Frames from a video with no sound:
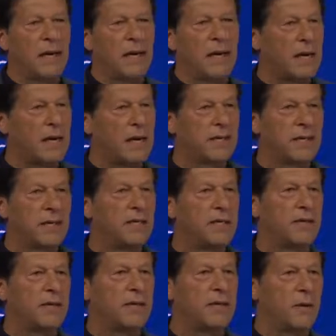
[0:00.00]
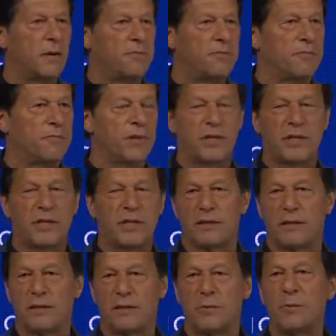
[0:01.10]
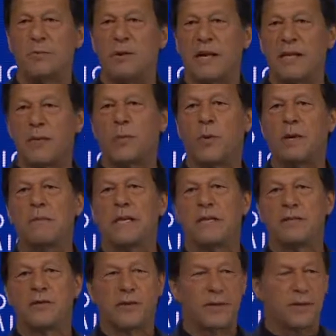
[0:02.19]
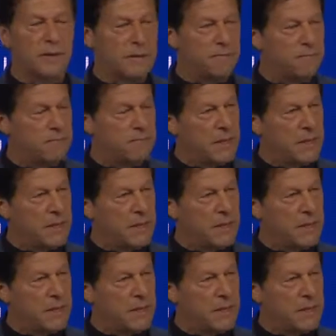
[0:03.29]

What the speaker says: our country's history of forestation. So we planted 1 billion trees.